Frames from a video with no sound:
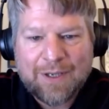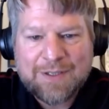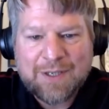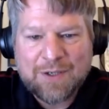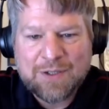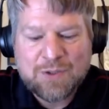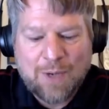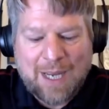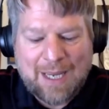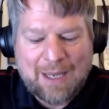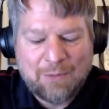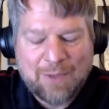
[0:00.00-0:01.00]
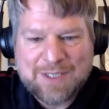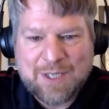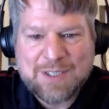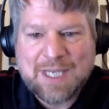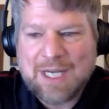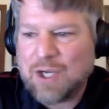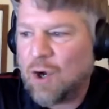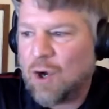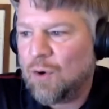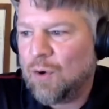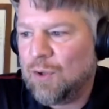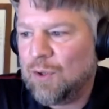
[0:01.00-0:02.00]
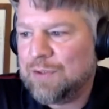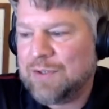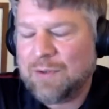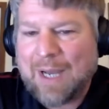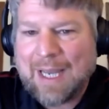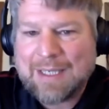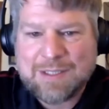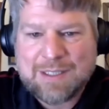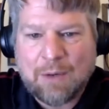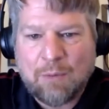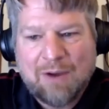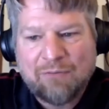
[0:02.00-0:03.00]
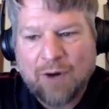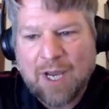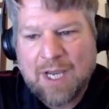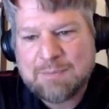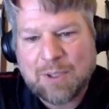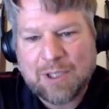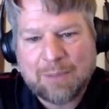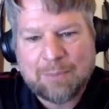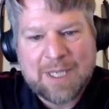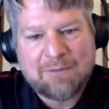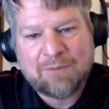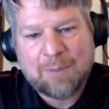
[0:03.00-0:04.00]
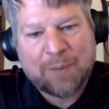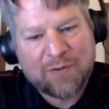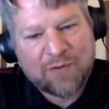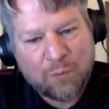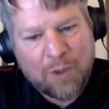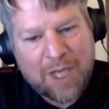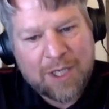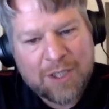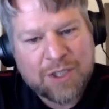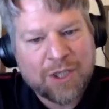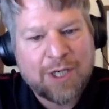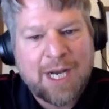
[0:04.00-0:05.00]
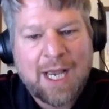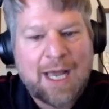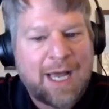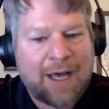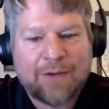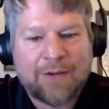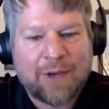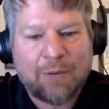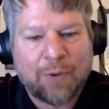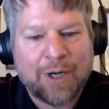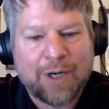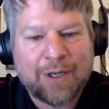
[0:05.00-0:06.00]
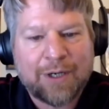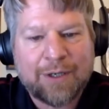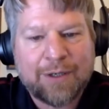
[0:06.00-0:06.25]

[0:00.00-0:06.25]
Is there? When it starts getting cold, do I just wait for ice buildup and then flip a switch, or how does that work?